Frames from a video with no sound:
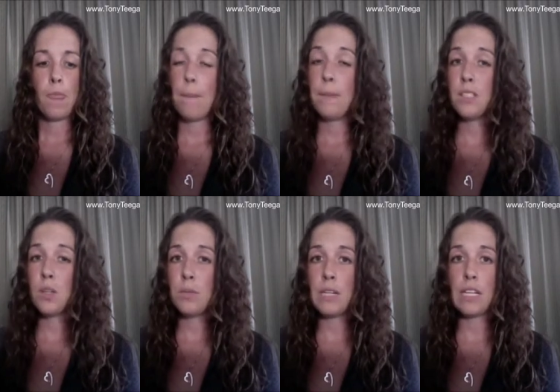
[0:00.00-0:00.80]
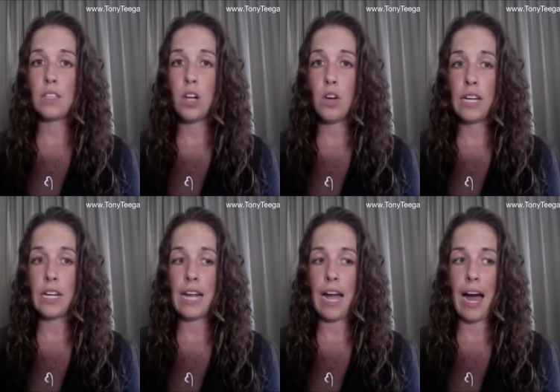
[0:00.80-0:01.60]
up until meeting
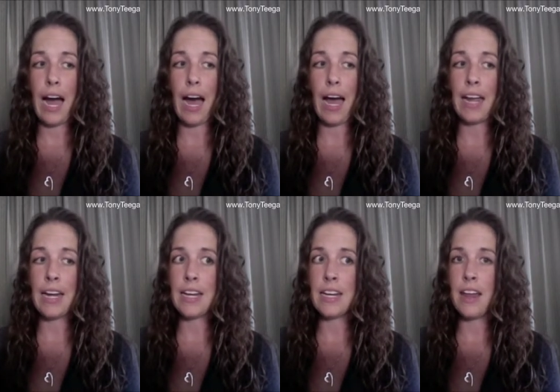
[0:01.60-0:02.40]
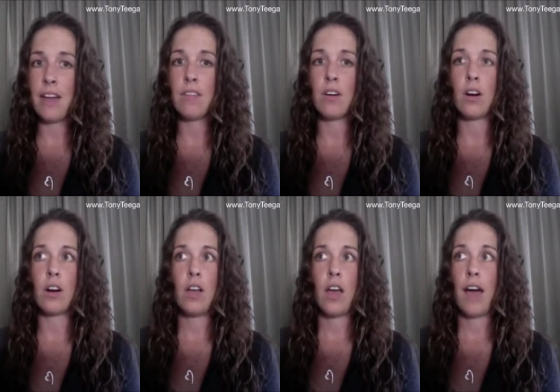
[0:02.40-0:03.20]
Tony, I've
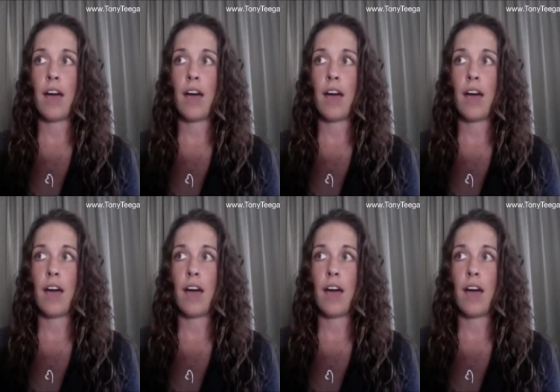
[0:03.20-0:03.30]
never